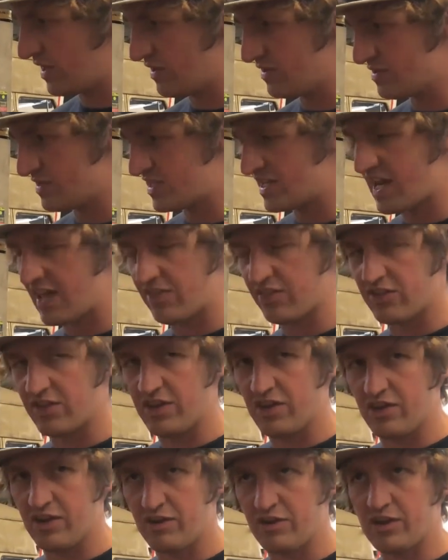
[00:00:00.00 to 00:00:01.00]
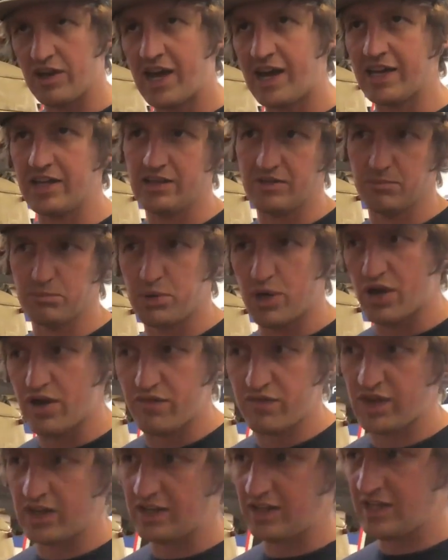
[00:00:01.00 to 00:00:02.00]
can set the height
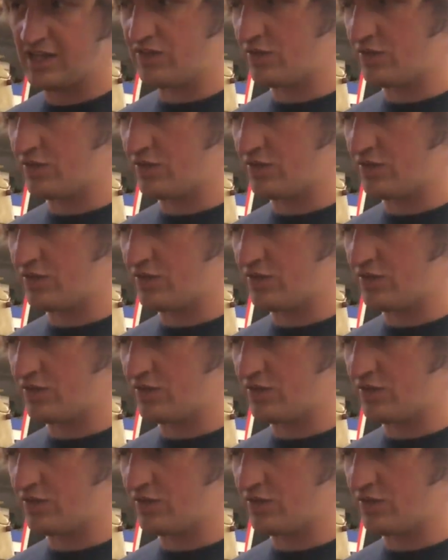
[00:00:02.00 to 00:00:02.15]
perfectly in